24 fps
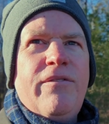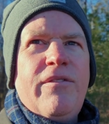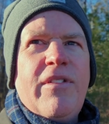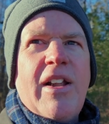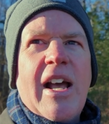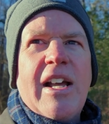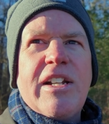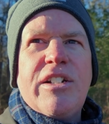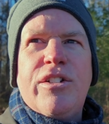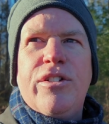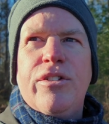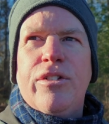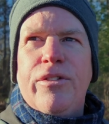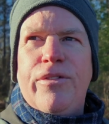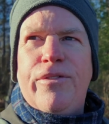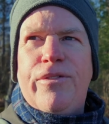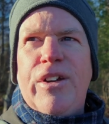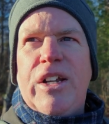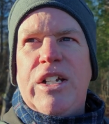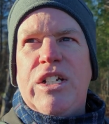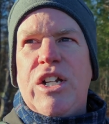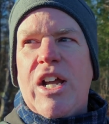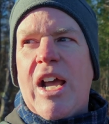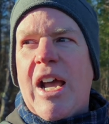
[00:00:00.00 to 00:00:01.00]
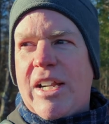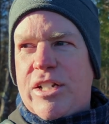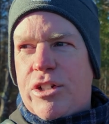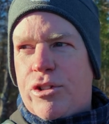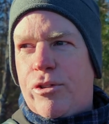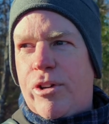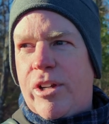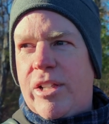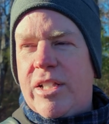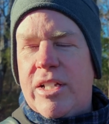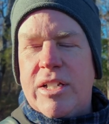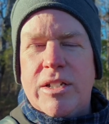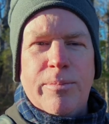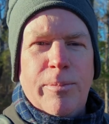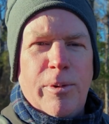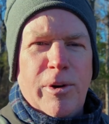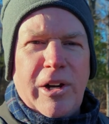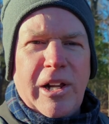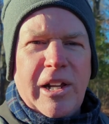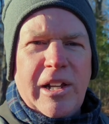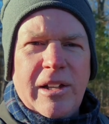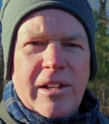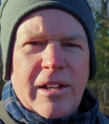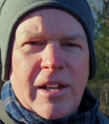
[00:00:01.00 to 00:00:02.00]
National Fish Hatchery this
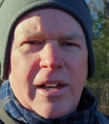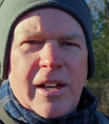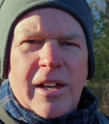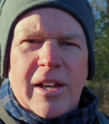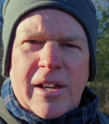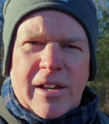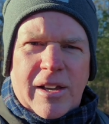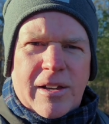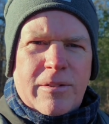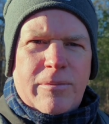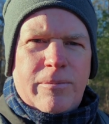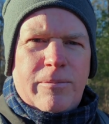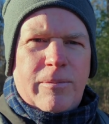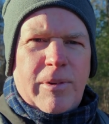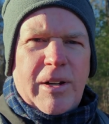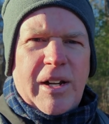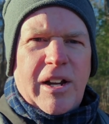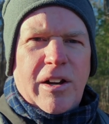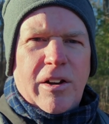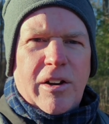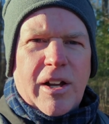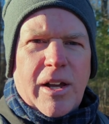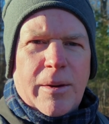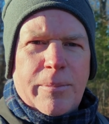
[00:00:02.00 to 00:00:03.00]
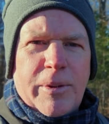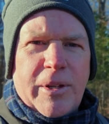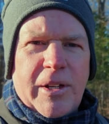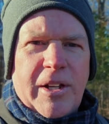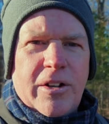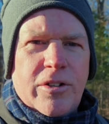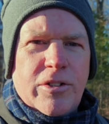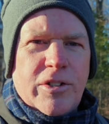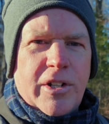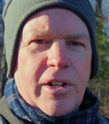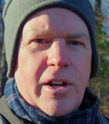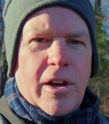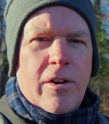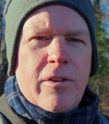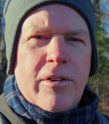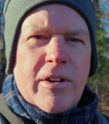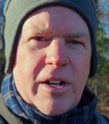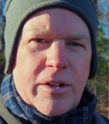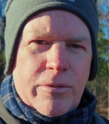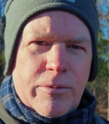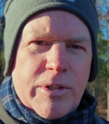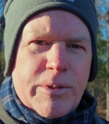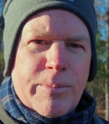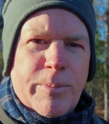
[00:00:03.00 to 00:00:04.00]
morning. Went here a couple of years ago
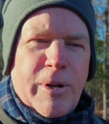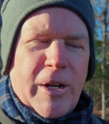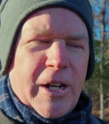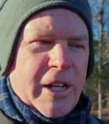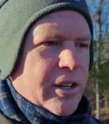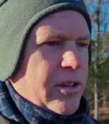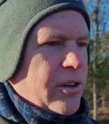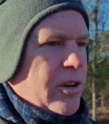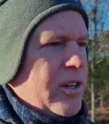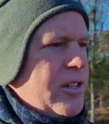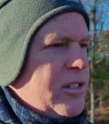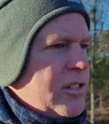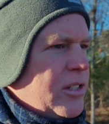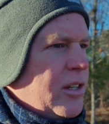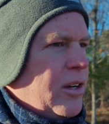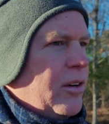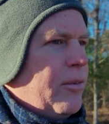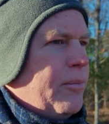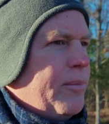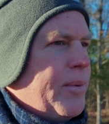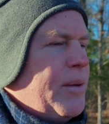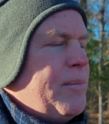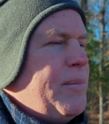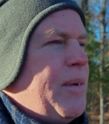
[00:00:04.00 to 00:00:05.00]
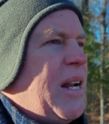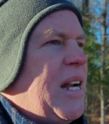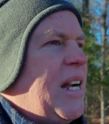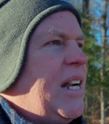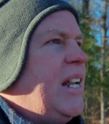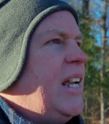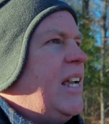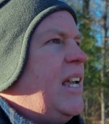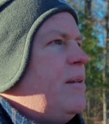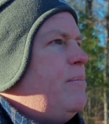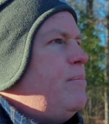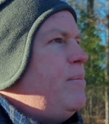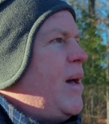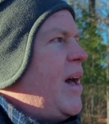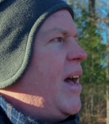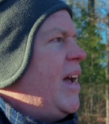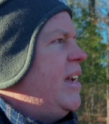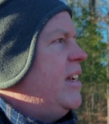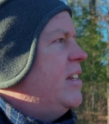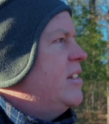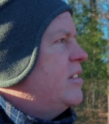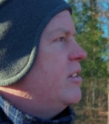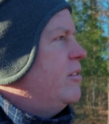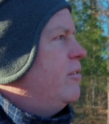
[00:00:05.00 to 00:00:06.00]
and it was pretty good, so I've been meaning to get
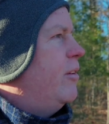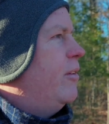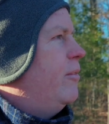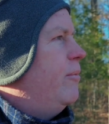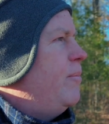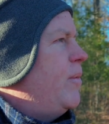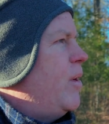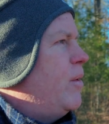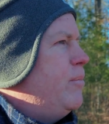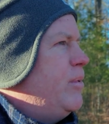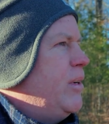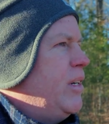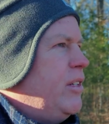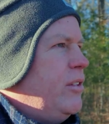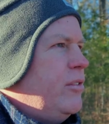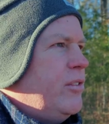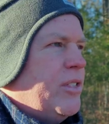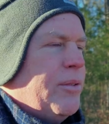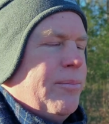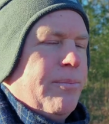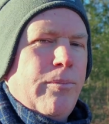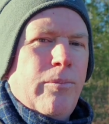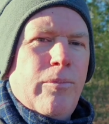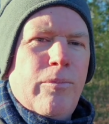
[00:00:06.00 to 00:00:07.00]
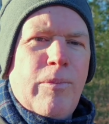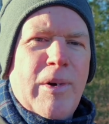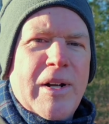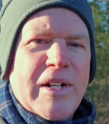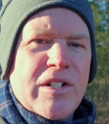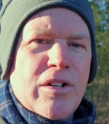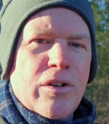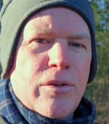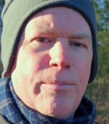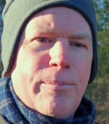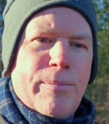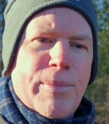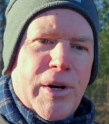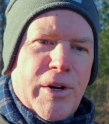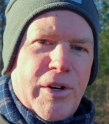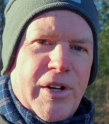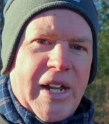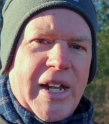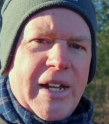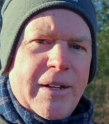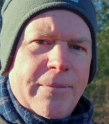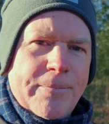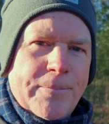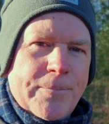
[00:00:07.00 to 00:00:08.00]
back. So hoping to do some winter
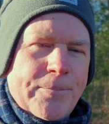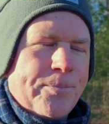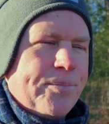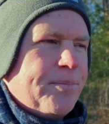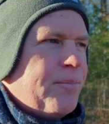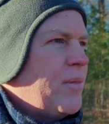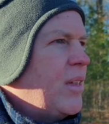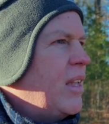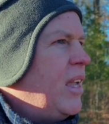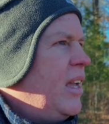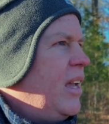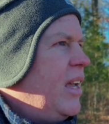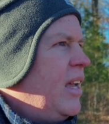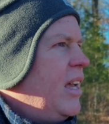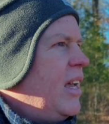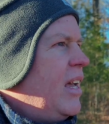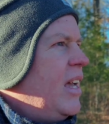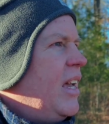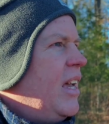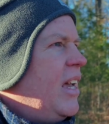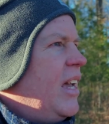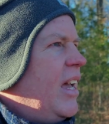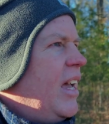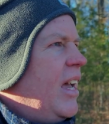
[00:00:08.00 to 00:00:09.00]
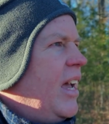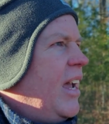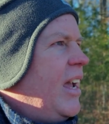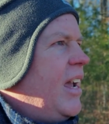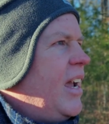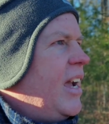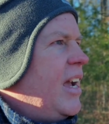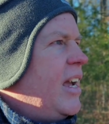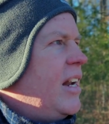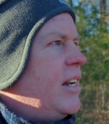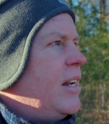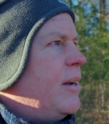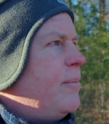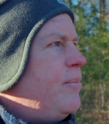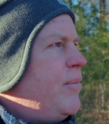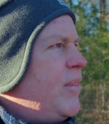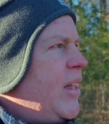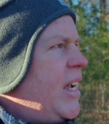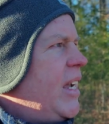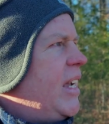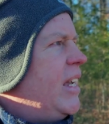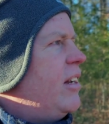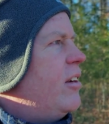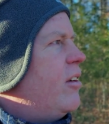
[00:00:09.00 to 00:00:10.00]
birding. And I'm
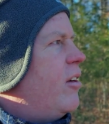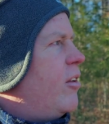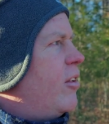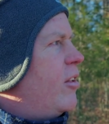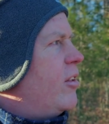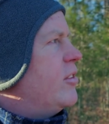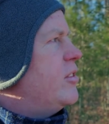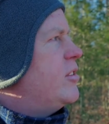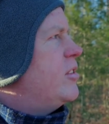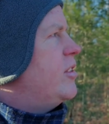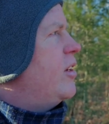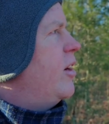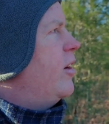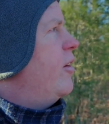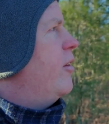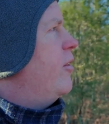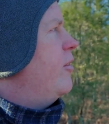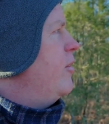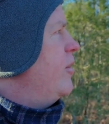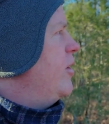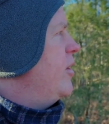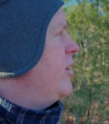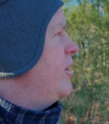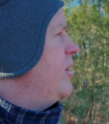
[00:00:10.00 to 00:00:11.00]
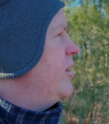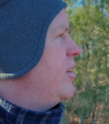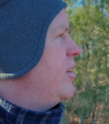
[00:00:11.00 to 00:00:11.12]
thinking also